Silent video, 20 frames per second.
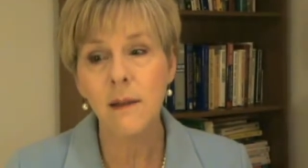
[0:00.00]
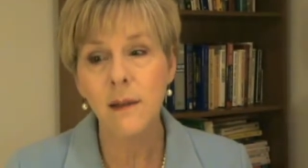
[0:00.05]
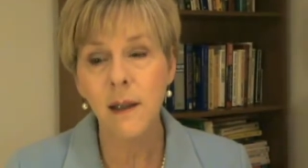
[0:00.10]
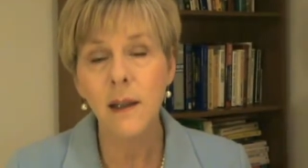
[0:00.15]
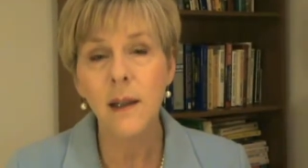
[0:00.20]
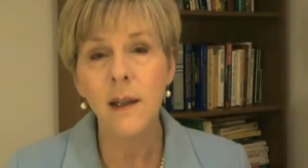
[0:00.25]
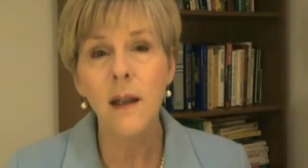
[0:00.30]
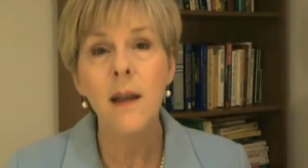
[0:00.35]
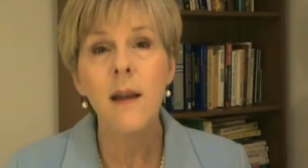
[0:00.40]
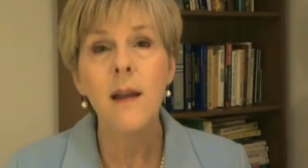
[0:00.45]

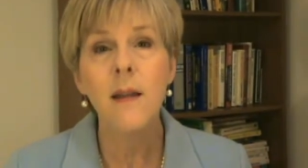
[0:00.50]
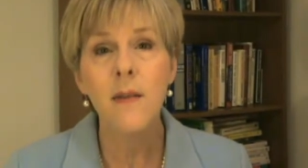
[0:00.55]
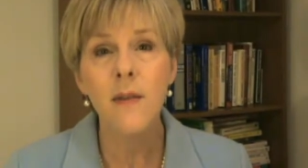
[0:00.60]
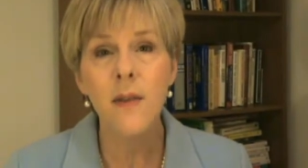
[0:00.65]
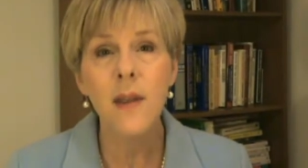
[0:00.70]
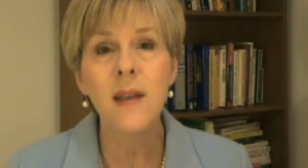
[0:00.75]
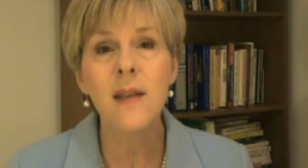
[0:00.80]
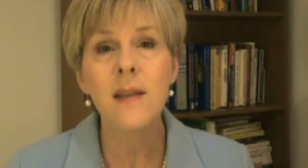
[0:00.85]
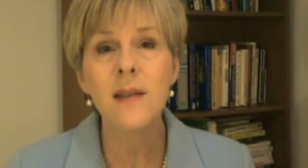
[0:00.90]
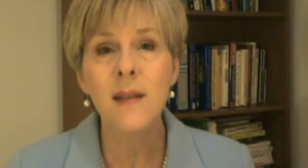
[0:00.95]
then
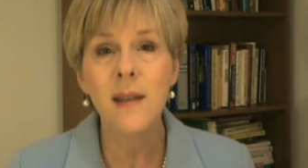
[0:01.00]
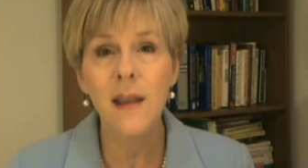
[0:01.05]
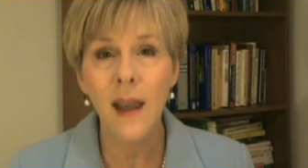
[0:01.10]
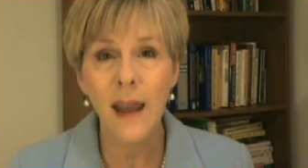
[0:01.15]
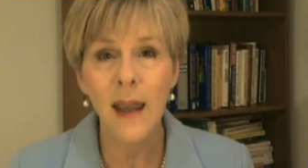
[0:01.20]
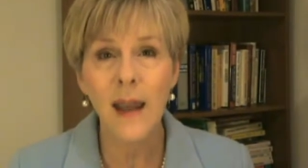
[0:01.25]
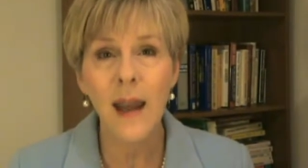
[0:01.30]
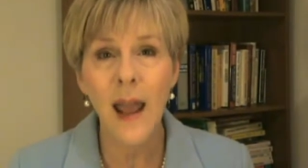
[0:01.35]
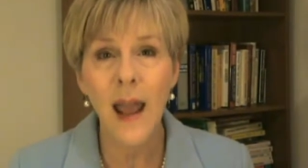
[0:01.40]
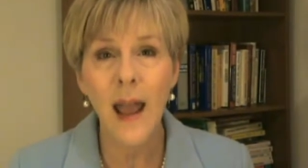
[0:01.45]
this
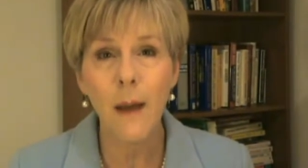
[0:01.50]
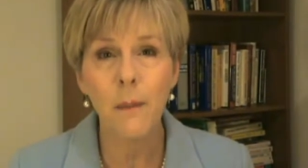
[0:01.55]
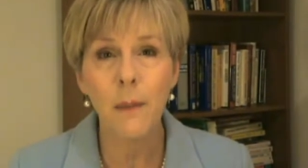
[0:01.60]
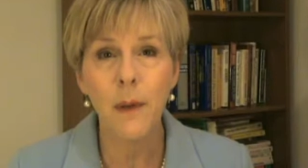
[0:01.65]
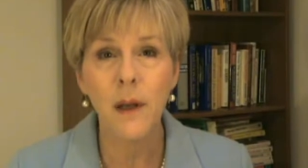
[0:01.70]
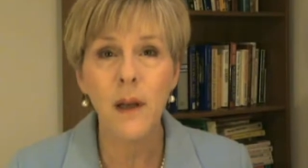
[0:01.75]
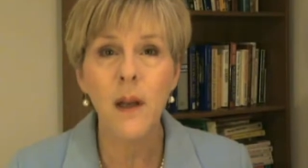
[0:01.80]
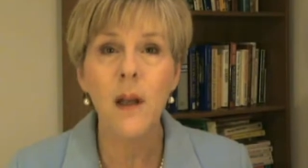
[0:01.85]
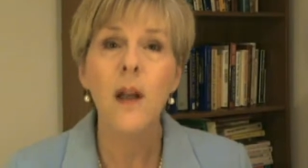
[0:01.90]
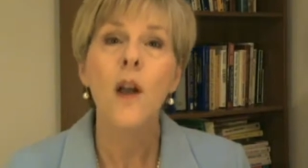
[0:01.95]
can
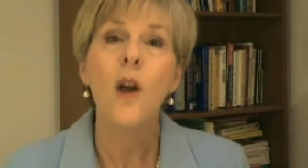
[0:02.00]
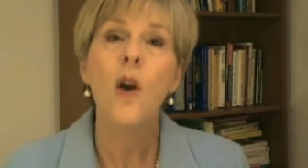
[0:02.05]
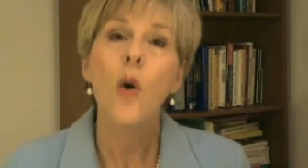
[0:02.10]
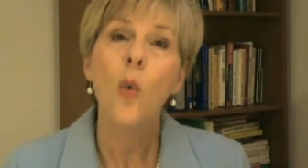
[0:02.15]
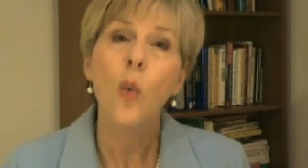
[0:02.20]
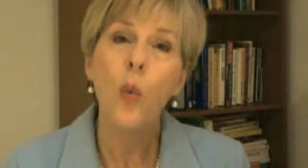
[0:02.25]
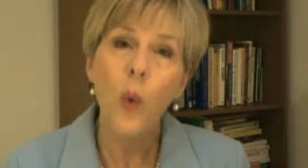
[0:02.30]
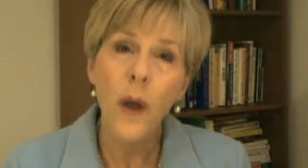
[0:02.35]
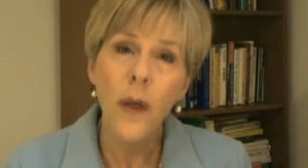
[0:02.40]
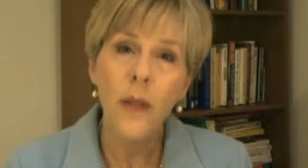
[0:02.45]
happen
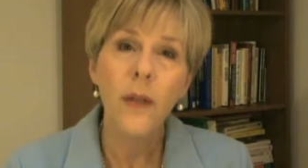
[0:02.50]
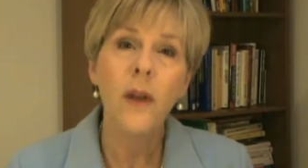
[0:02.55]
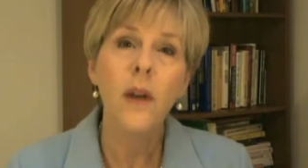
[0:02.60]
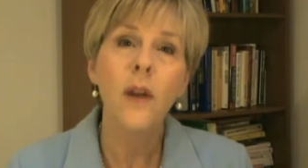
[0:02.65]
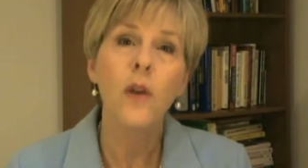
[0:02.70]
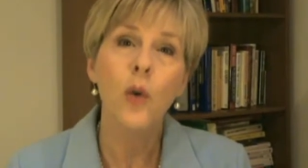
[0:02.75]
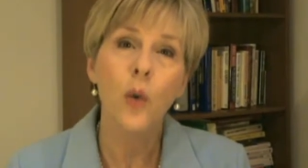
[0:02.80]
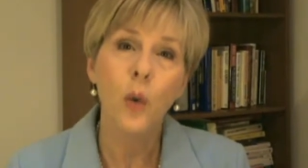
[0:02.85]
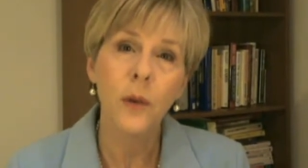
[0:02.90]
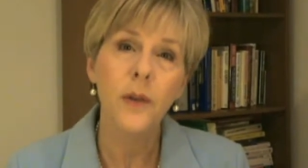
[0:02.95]
with
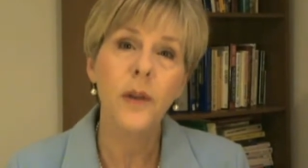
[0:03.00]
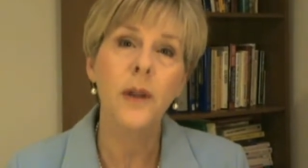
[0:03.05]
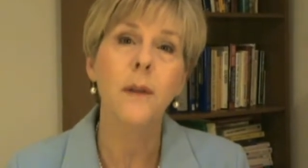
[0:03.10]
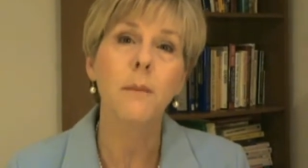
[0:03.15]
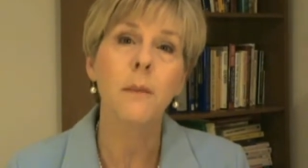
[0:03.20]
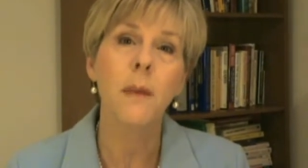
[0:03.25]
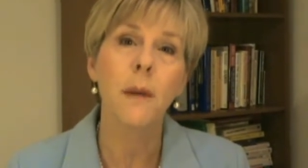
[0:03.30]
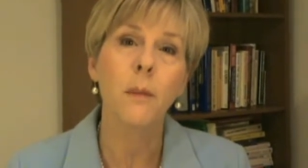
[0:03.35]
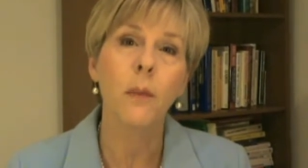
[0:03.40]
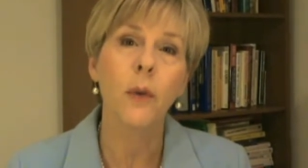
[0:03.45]
your
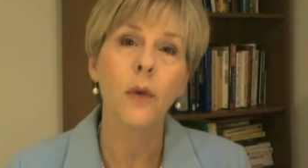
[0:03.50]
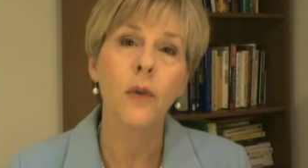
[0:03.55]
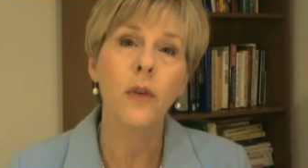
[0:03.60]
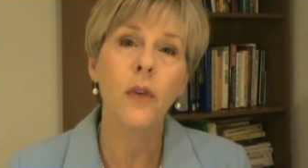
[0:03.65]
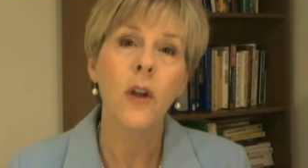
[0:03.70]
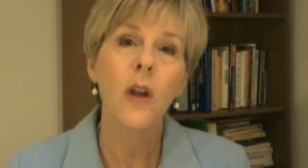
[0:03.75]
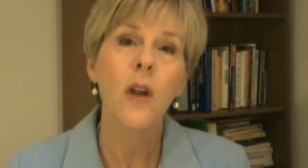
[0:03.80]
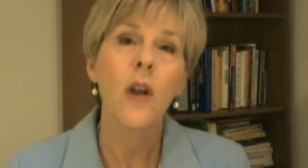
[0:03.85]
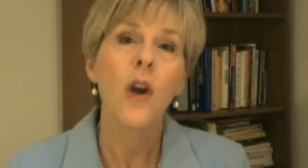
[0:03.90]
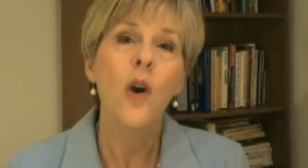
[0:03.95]
team members
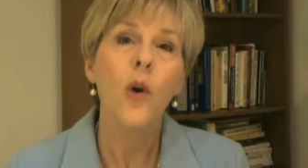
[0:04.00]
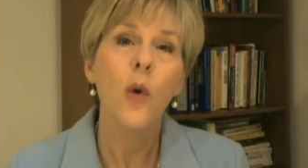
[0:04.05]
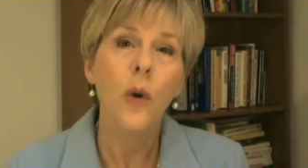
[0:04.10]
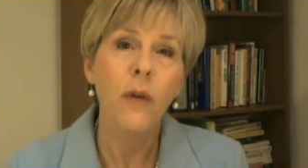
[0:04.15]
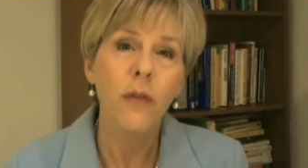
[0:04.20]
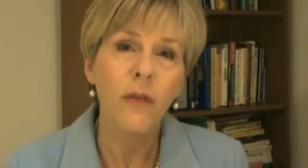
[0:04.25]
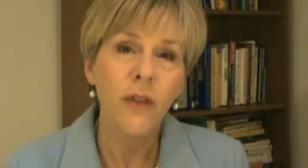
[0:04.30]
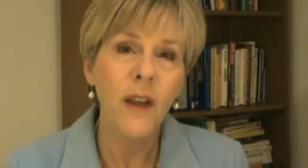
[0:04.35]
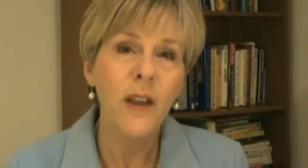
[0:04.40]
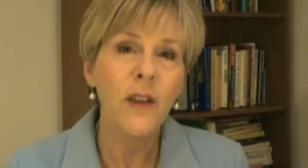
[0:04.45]
who
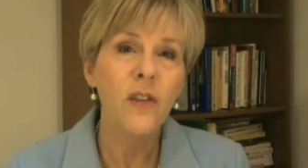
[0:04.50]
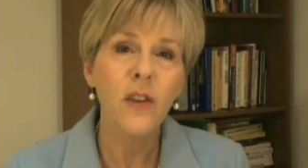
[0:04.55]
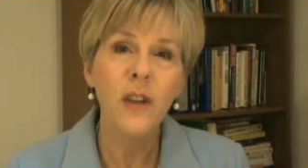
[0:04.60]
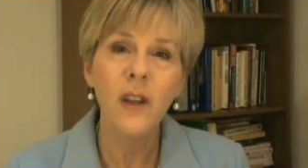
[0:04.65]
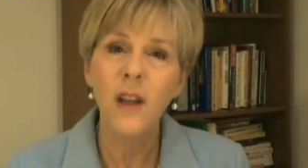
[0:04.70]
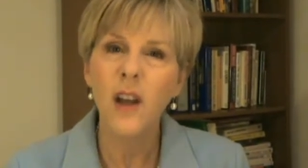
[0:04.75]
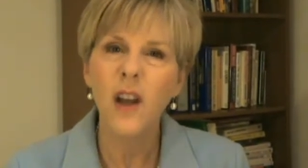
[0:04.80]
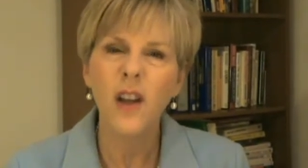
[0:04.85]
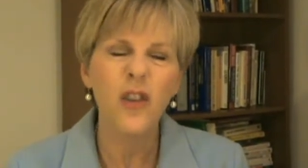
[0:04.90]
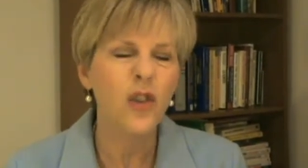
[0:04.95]
are
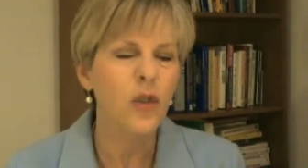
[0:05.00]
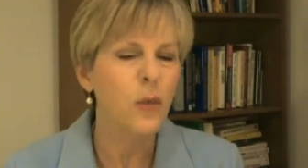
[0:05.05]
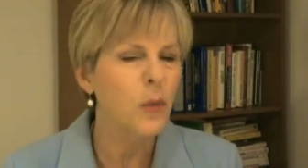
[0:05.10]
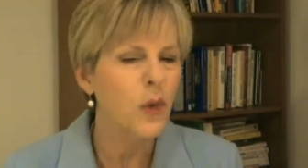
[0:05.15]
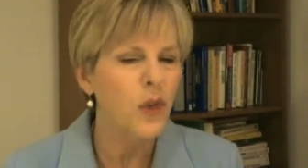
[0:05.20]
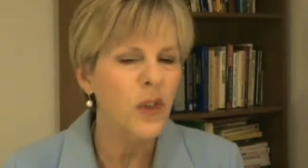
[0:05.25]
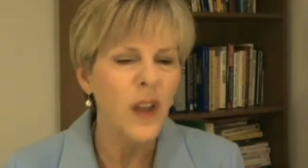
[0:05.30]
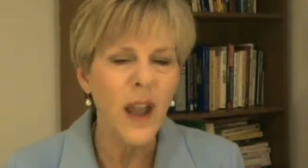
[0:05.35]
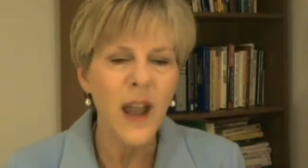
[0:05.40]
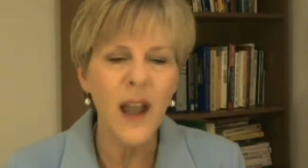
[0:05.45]
facing
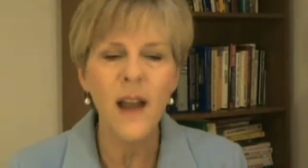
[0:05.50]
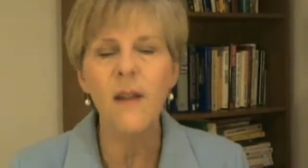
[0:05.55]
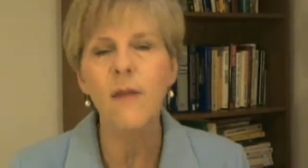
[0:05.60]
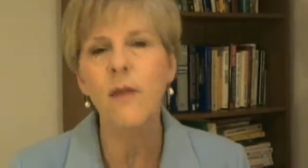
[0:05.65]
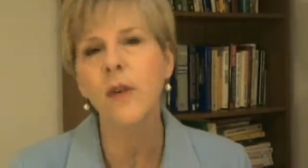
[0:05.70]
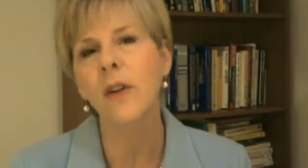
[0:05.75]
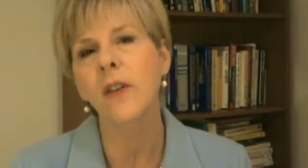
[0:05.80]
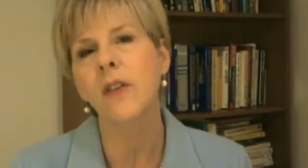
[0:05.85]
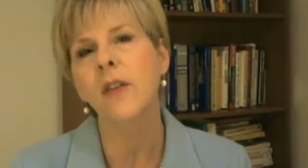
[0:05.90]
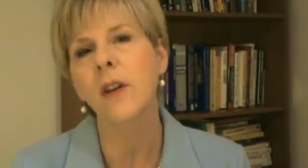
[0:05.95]
customers
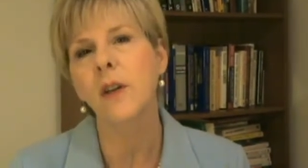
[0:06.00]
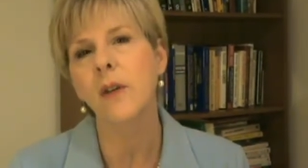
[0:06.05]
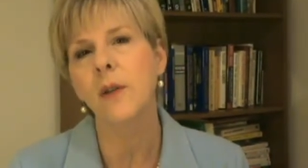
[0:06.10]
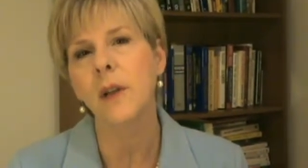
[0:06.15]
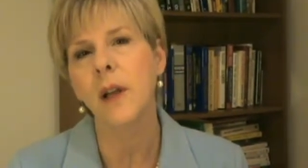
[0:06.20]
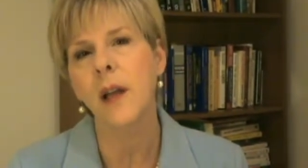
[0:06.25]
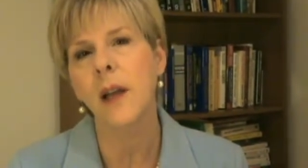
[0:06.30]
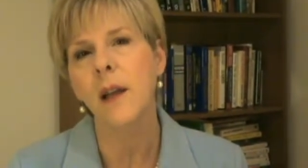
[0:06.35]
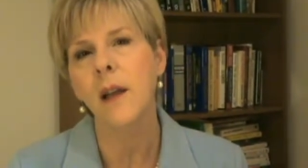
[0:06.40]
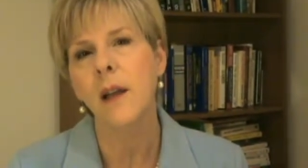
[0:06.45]
every
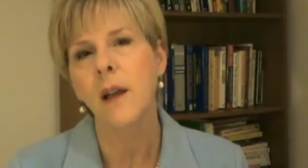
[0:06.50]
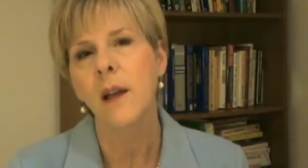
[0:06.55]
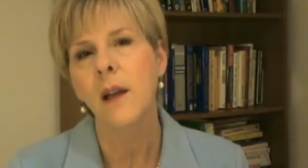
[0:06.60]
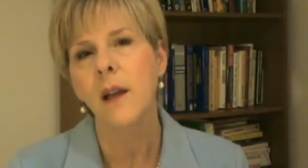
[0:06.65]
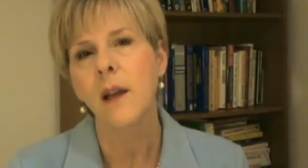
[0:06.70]
single day.